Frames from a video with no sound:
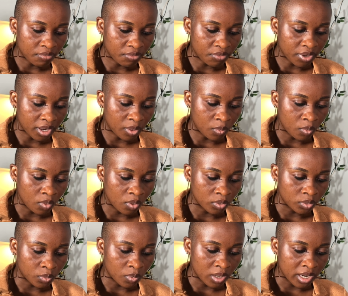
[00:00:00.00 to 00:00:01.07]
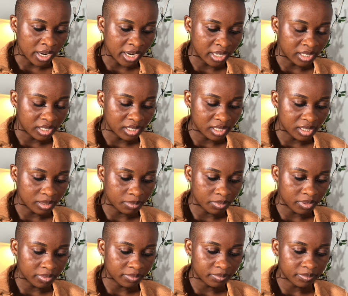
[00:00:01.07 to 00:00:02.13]
free worldwide
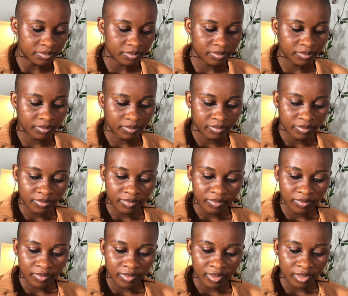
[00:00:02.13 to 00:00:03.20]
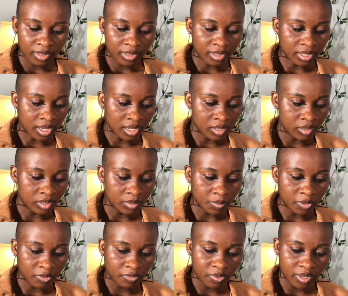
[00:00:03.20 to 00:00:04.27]
shipping. And that looks
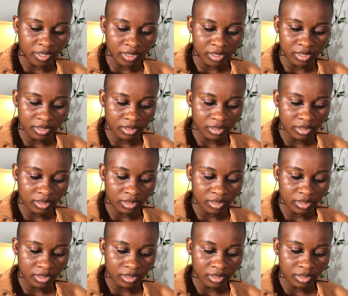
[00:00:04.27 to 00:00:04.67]
perfect.